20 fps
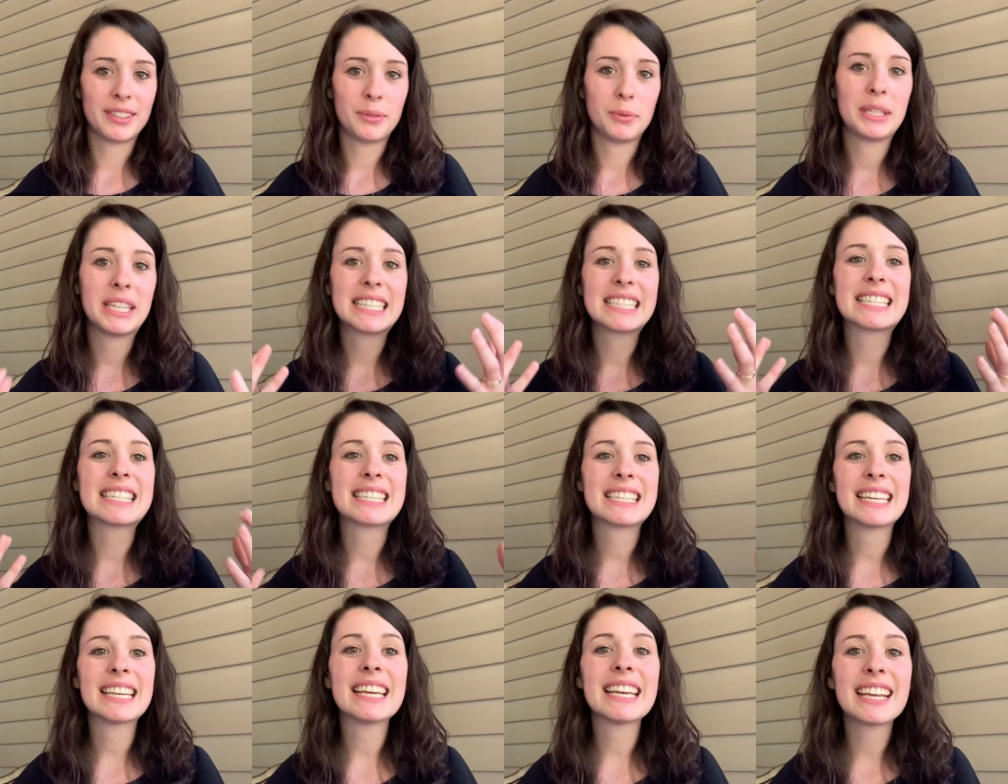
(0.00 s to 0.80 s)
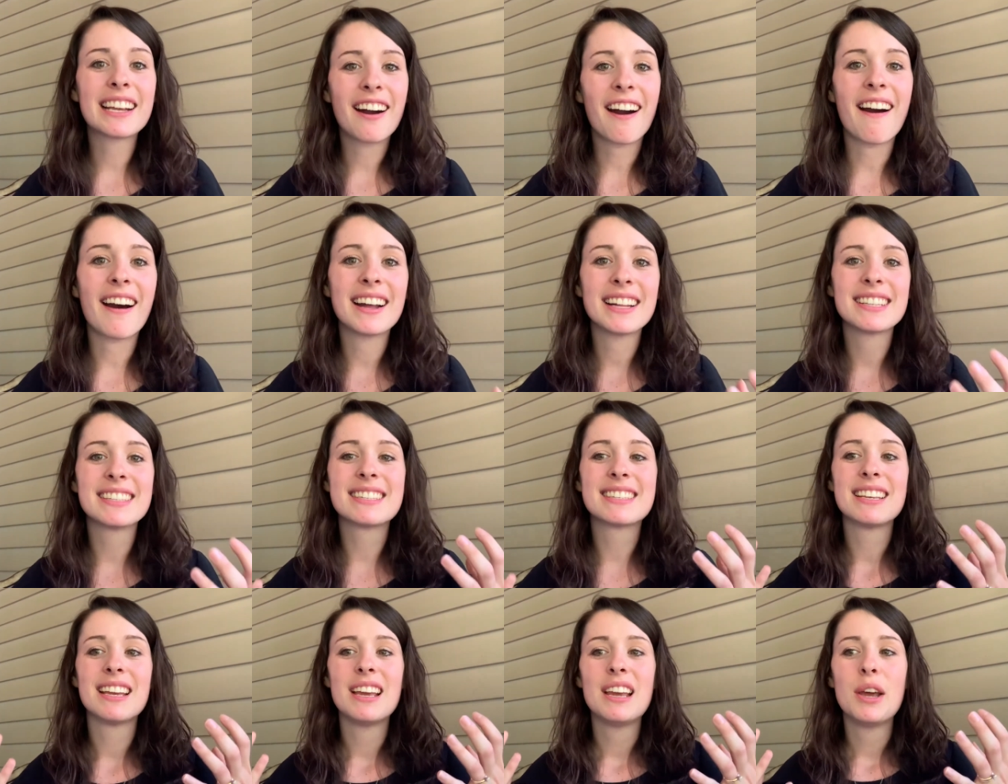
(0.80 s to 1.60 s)
We can see God's
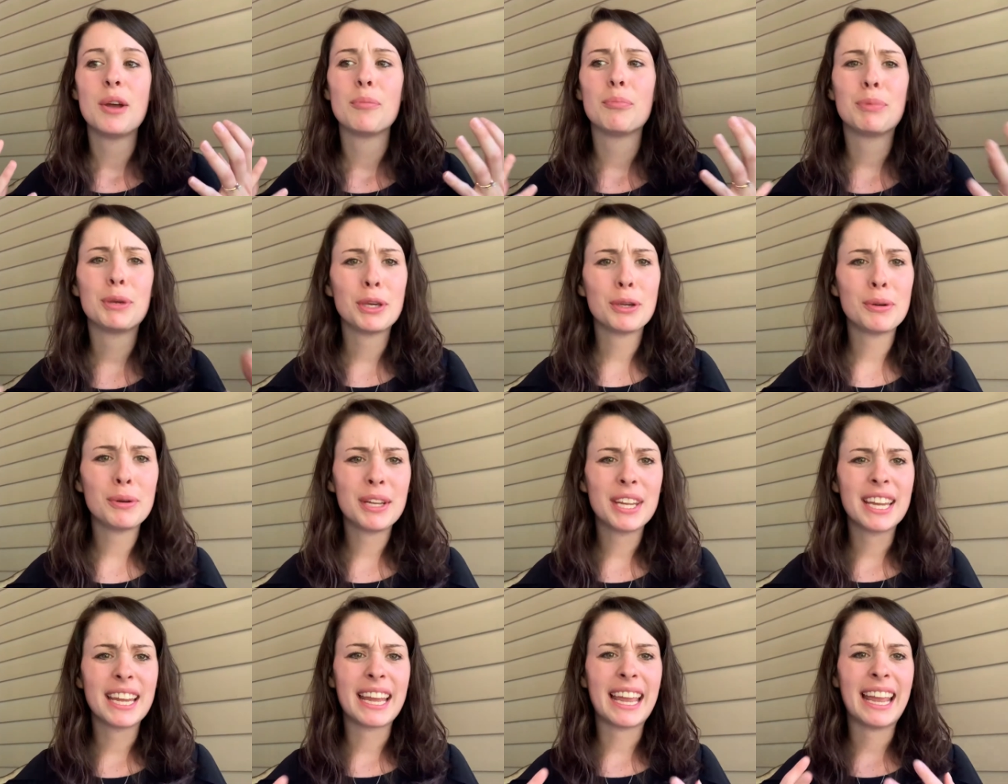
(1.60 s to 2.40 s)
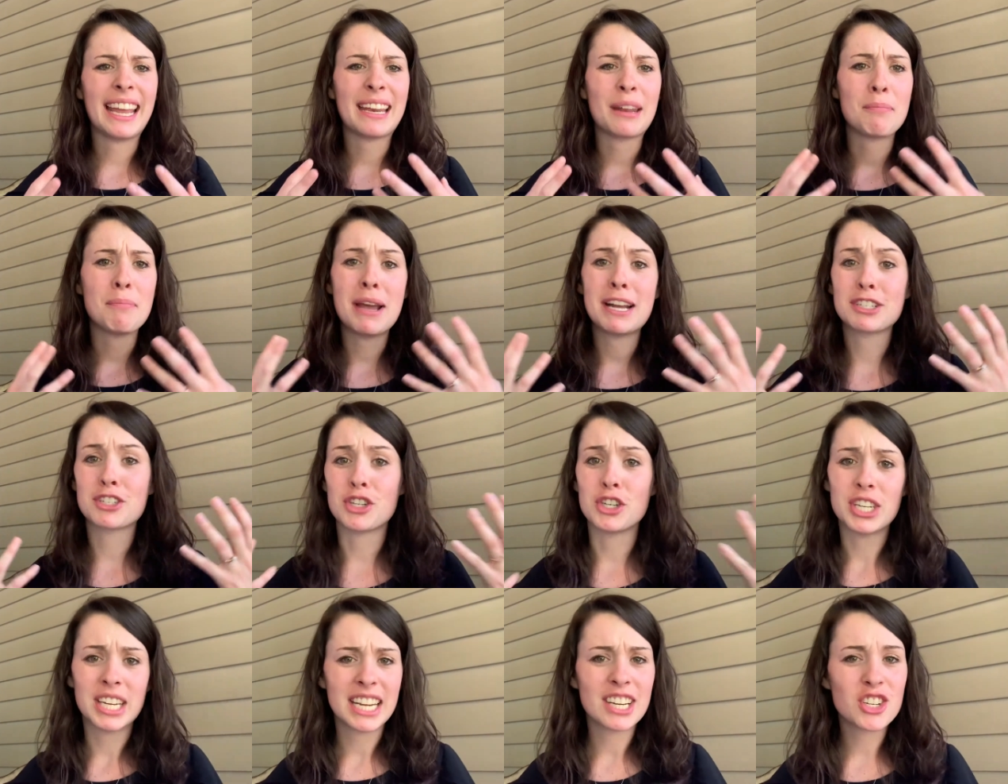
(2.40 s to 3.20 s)
beauty and
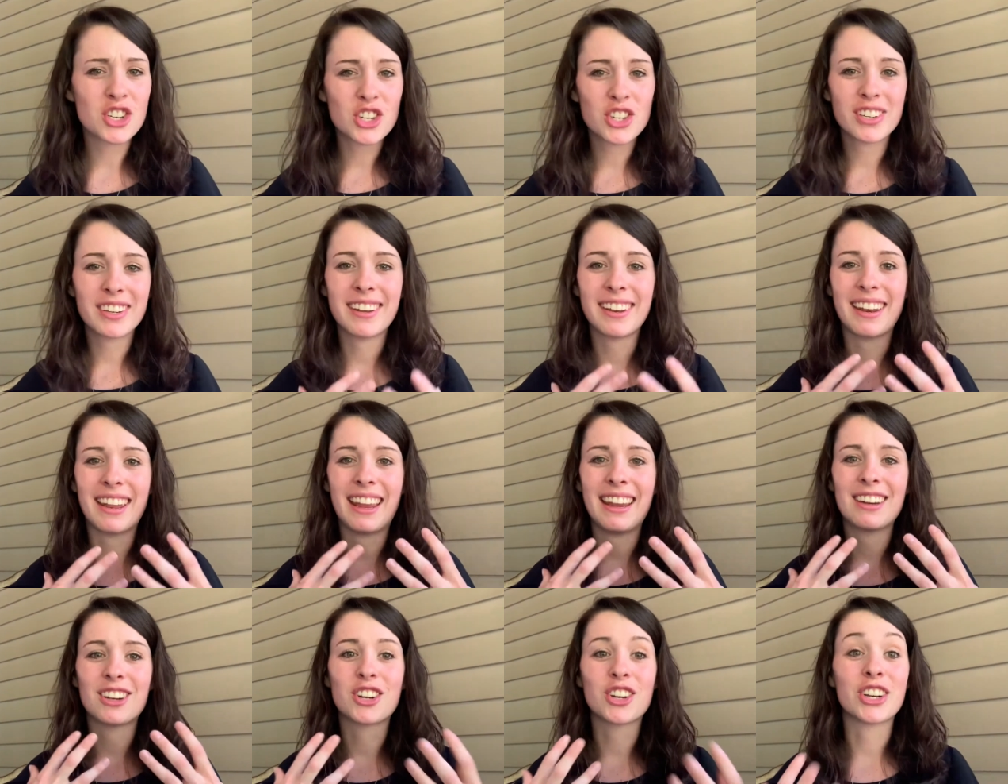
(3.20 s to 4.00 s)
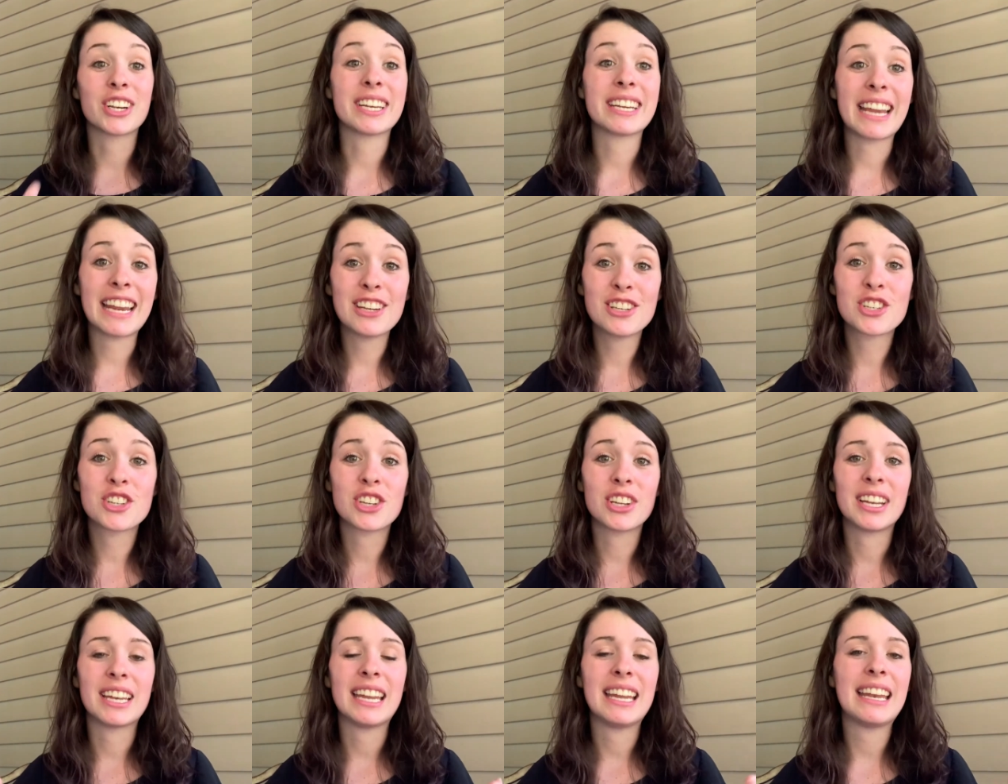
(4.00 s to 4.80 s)
imagination and
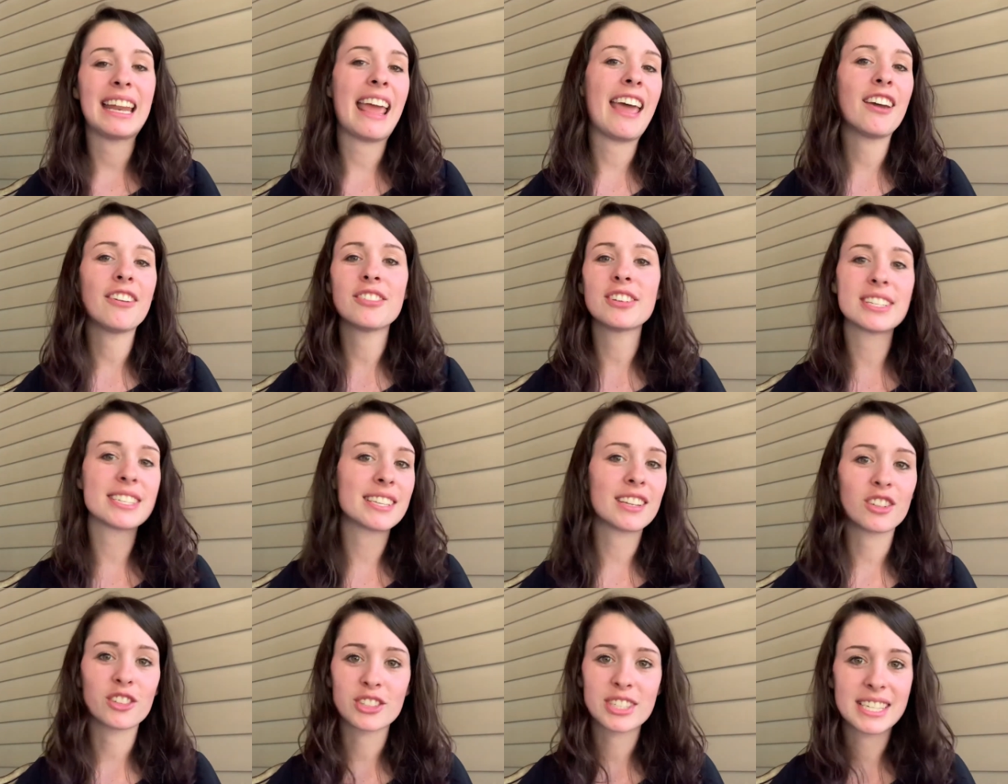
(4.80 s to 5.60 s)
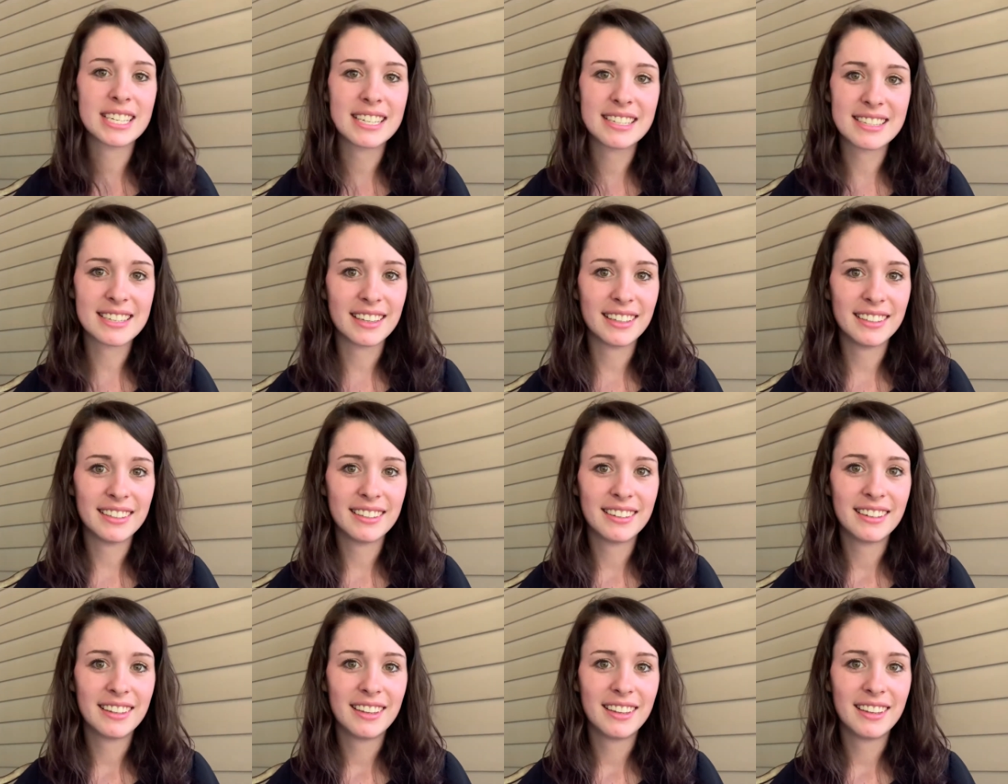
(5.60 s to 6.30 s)
creation in every single season.